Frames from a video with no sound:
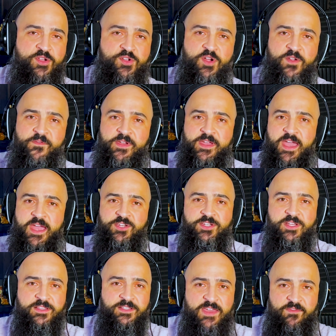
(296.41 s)
your
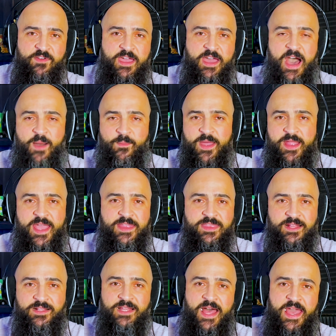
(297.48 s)
notifications. Leave a comment. Hit
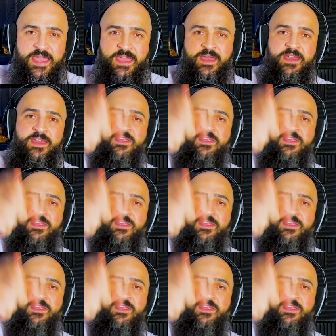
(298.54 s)
the like.